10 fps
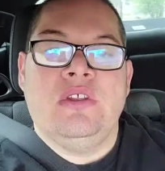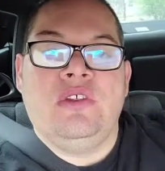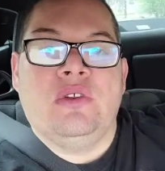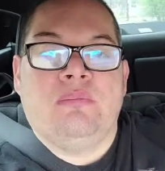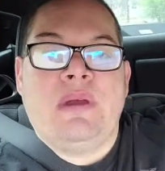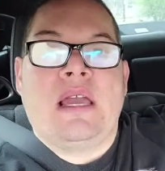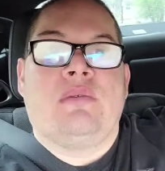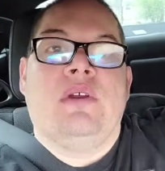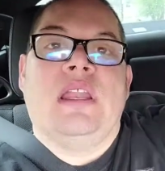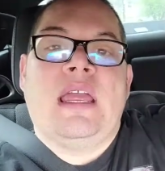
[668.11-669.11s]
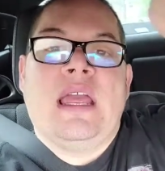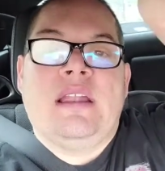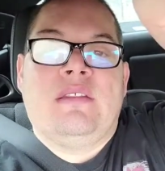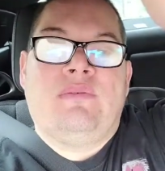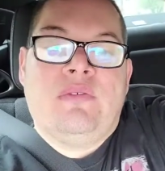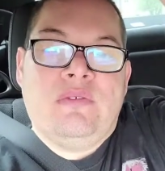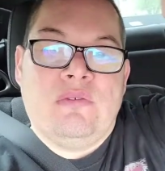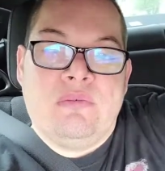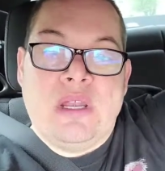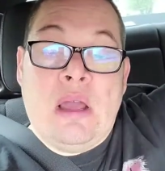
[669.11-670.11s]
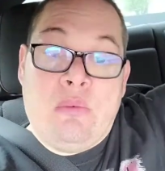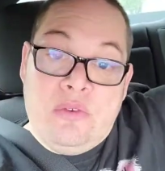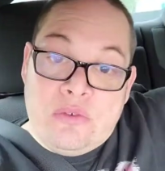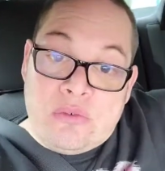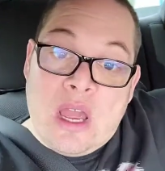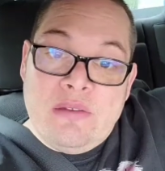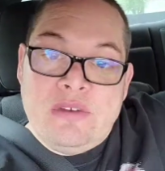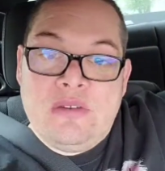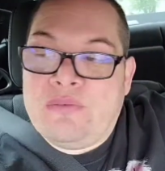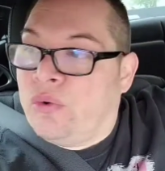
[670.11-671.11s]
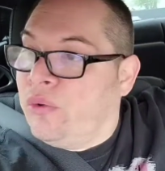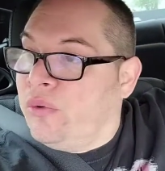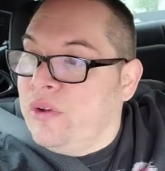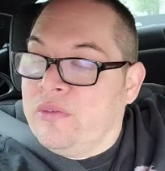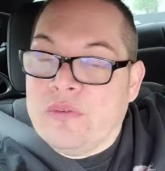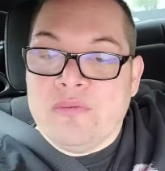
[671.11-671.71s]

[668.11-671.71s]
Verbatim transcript: You know, back when I had the, when I was driving the Forerunner for